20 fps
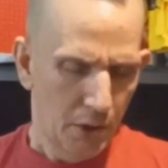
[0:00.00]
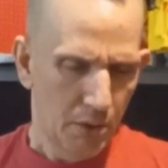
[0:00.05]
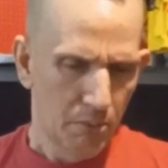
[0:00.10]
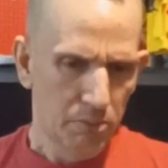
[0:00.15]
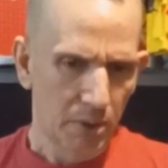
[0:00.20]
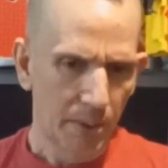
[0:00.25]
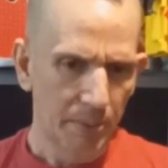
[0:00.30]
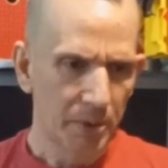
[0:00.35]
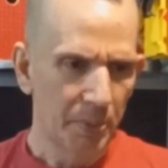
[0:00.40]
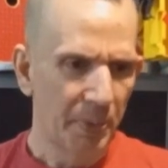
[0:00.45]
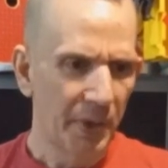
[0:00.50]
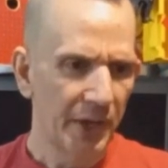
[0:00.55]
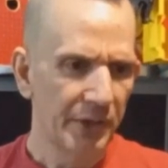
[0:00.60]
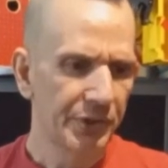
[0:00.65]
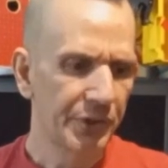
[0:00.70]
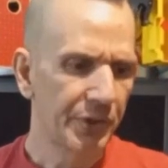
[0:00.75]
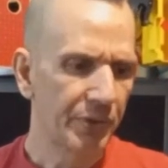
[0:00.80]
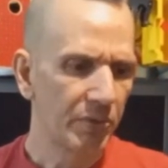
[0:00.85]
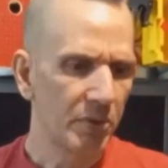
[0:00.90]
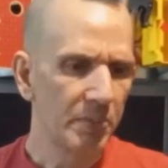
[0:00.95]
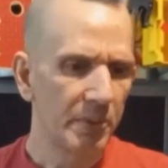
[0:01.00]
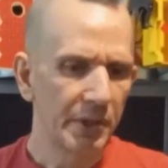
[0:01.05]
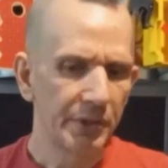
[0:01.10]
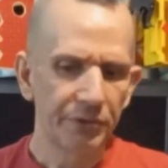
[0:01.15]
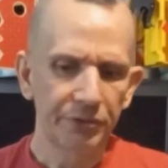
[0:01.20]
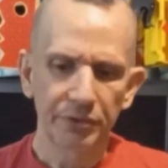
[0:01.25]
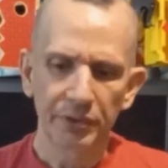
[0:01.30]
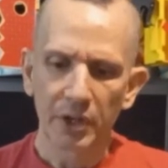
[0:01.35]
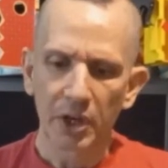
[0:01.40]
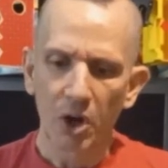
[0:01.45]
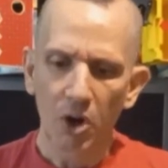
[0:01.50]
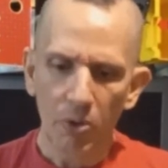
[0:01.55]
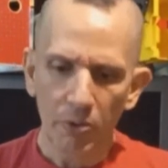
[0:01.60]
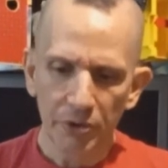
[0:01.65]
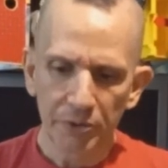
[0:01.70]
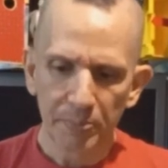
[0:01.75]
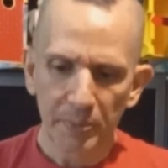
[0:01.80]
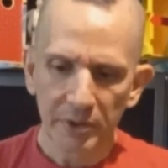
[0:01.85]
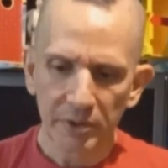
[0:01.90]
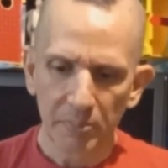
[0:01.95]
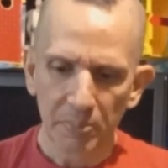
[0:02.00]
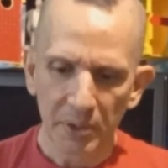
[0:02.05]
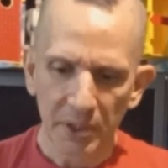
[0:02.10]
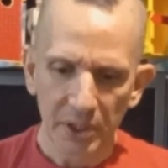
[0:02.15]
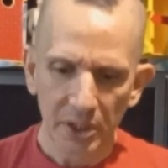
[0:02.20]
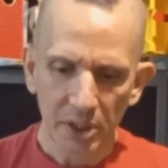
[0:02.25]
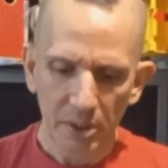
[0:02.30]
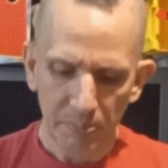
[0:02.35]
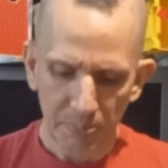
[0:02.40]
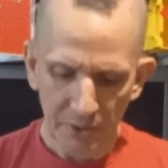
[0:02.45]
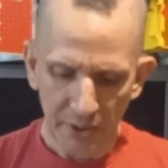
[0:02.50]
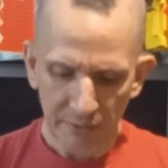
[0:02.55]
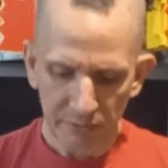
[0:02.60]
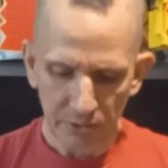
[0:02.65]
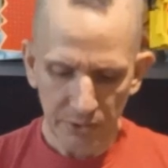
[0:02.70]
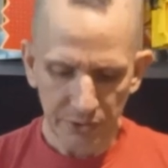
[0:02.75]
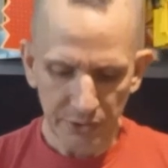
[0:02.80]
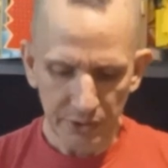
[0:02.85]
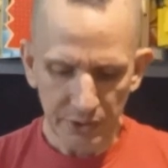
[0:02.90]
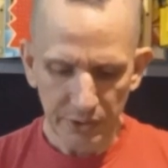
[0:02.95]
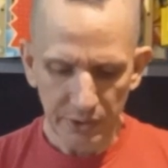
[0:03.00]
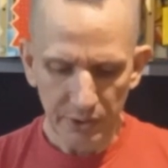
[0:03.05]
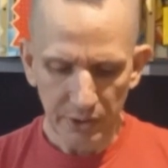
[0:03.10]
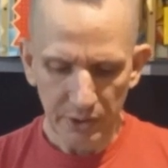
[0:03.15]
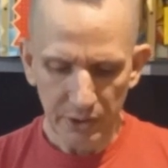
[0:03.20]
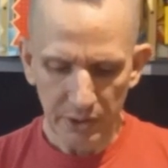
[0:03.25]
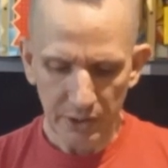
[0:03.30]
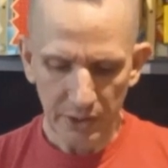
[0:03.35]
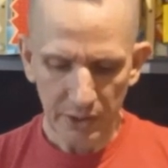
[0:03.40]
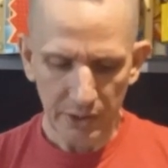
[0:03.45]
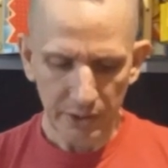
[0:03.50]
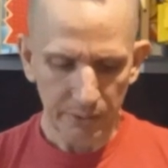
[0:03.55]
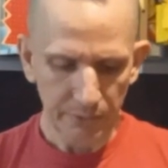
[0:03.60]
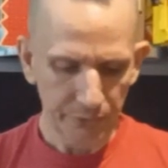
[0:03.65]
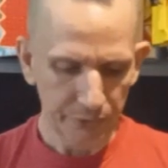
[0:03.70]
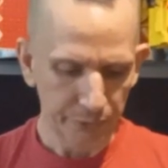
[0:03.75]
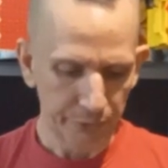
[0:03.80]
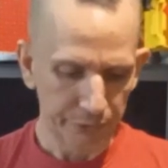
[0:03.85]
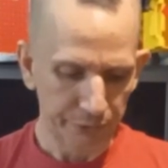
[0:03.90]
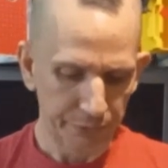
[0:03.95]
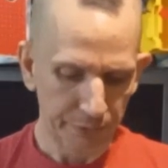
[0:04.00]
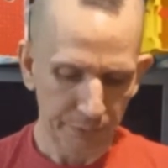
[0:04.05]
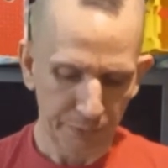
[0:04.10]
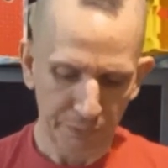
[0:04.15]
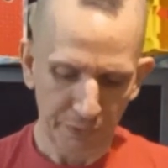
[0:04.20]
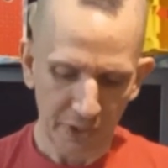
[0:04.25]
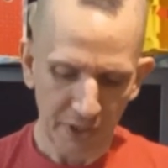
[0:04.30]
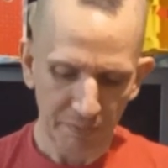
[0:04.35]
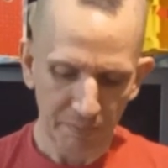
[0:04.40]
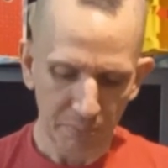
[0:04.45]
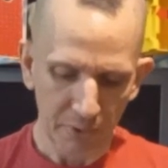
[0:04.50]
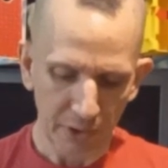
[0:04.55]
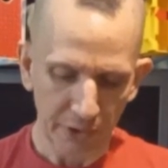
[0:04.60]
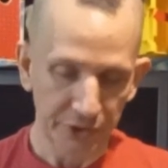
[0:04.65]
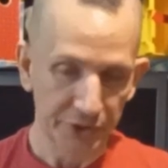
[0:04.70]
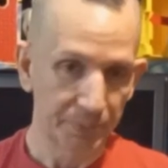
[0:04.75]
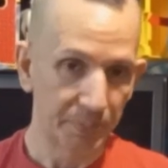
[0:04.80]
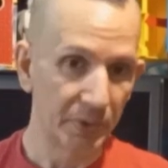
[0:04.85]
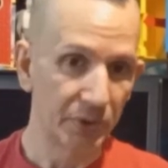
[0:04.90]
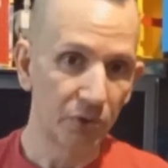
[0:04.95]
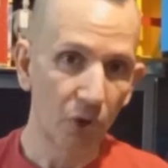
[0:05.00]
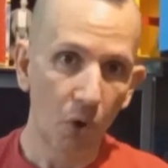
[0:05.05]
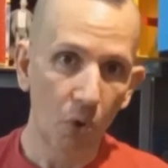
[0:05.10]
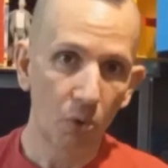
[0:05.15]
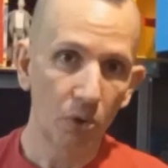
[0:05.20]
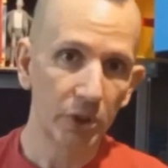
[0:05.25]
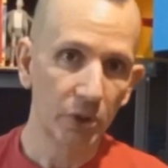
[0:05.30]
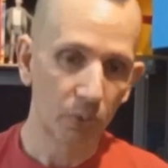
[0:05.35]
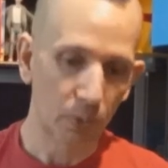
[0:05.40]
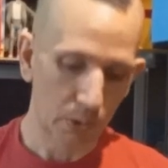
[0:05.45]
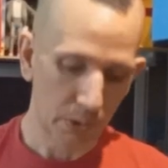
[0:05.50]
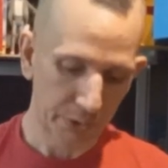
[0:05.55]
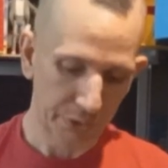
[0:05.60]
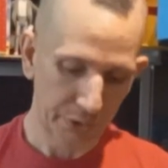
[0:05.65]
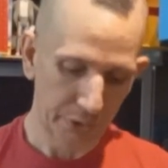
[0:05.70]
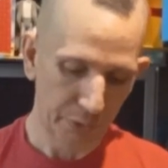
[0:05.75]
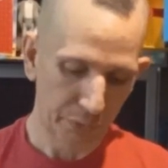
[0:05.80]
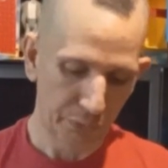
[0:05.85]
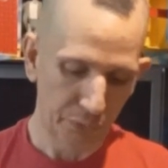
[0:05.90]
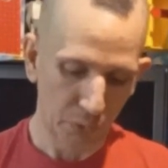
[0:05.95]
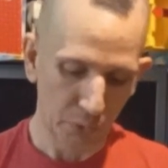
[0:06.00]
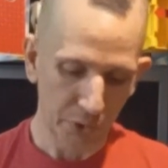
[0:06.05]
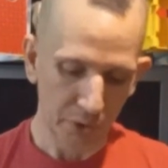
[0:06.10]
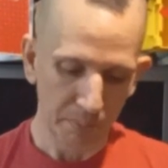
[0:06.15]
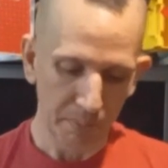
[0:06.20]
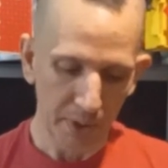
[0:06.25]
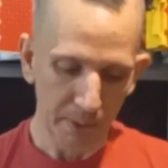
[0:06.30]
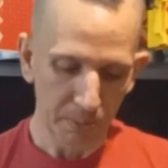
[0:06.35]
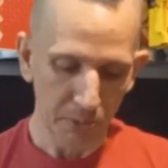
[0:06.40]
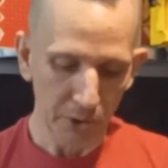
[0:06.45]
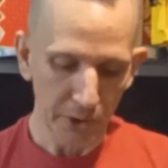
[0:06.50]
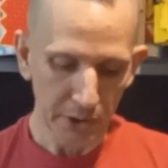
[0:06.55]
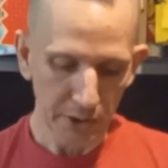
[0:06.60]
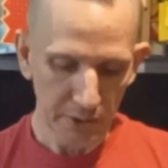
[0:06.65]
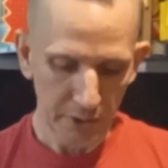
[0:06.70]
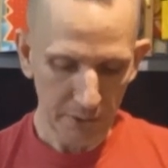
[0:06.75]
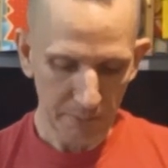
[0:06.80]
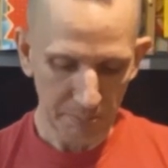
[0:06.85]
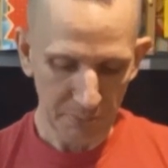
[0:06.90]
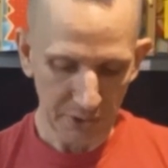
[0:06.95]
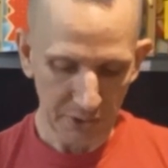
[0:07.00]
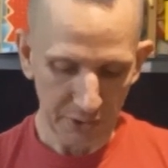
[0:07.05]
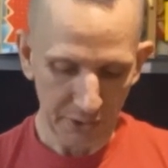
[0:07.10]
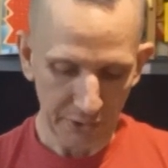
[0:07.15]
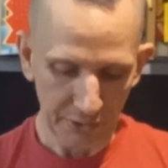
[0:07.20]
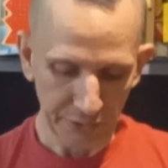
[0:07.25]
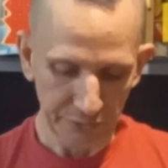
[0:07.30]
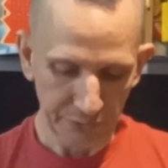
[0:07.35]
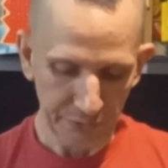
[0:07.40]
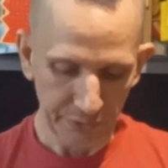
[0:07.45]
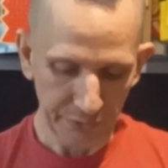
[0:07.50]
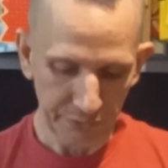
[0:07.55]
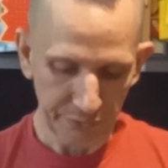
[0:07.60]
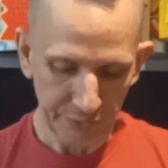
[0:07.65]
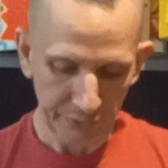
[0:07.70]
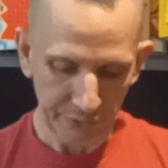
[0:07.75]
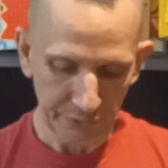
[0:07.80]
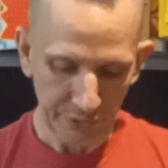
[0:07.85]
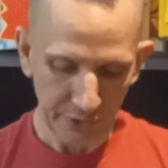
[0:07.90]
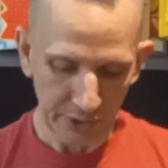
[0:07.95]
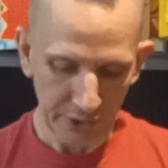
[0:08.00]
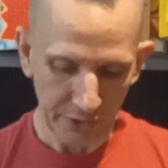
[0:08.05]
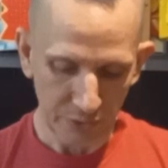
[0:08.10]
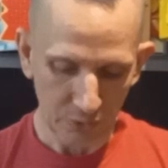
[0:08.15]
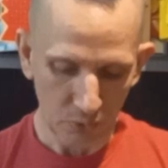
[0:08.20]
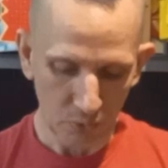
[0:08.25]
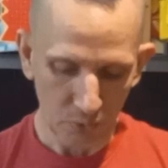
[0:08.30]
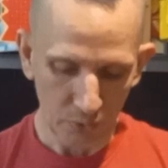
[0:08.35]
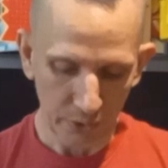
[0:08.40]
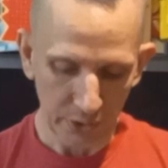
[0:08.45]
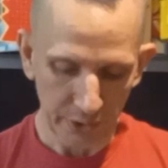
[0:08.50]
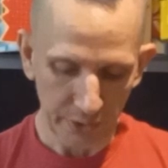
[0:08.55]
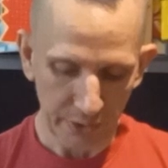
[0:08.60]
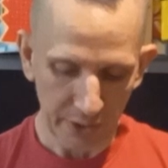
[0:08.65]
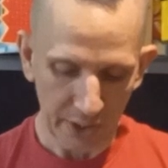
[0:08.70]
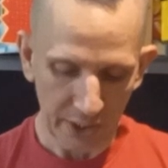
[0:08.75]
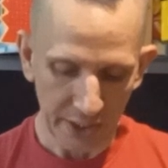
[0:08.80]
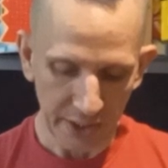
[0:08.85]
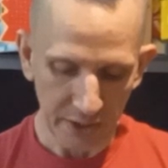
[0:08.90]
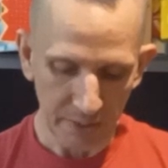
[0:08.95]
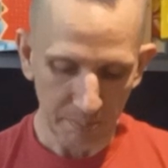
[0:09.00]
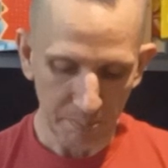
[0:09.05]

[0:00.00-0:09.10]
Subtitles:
probably the past 3 months, and I always meant to pick it up and never did. This is $5, but totally worth it for the memory, because this is a toy that I